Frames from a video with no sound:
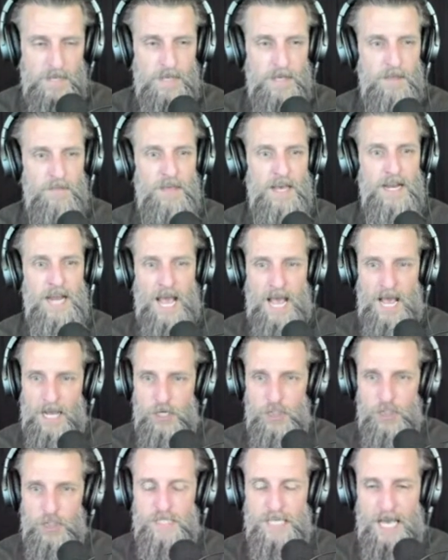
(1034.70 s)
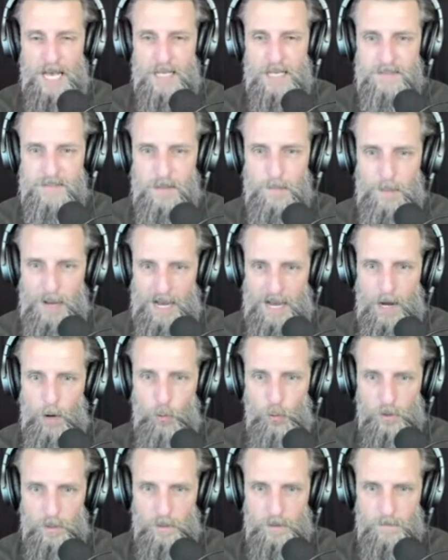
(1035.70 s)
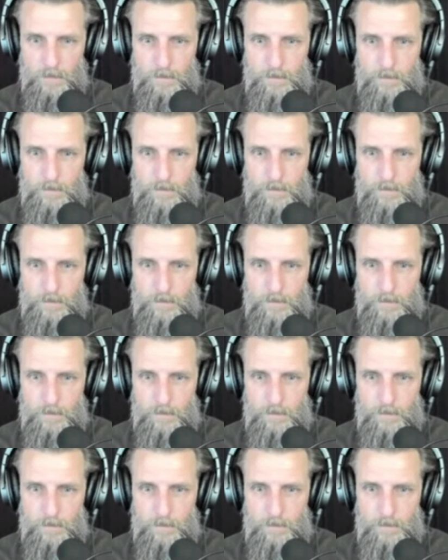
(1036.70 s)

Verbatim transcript: that actually has the power.